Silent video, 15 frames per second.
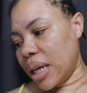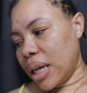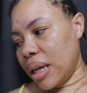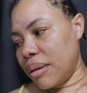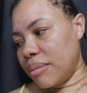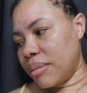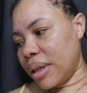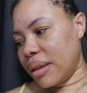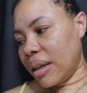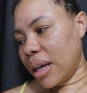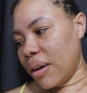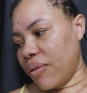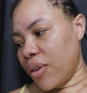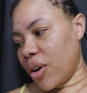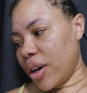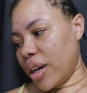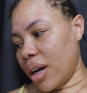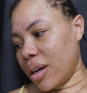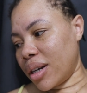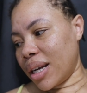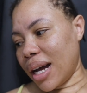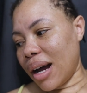I think I forgot
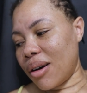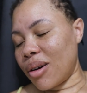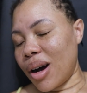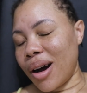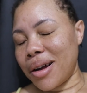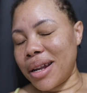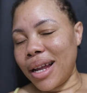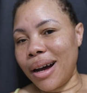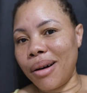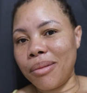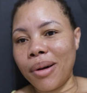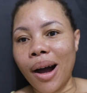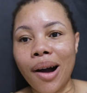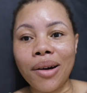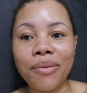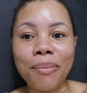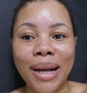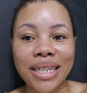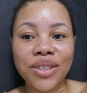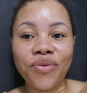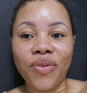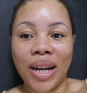how
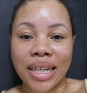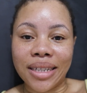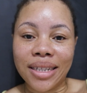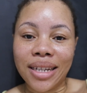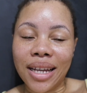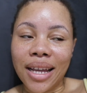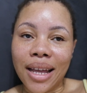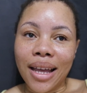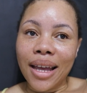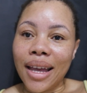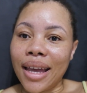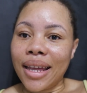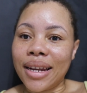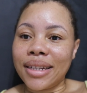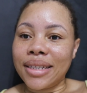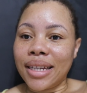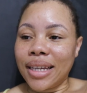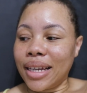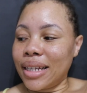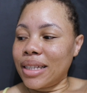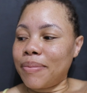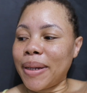much fun editing
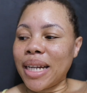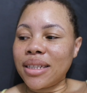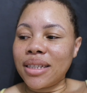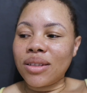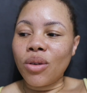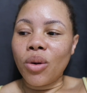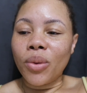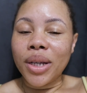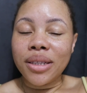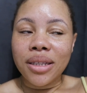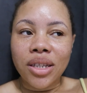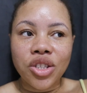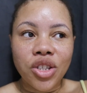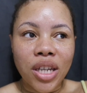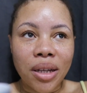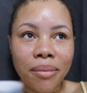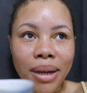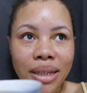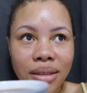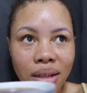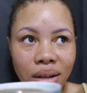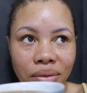is, but I just always need to get
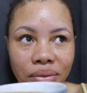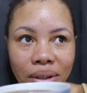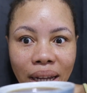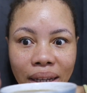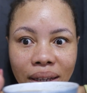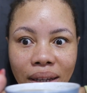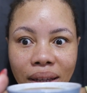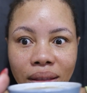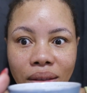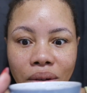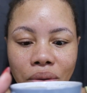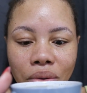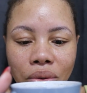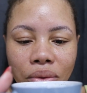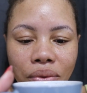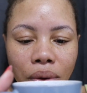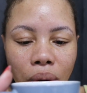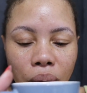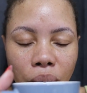myself like in the groove.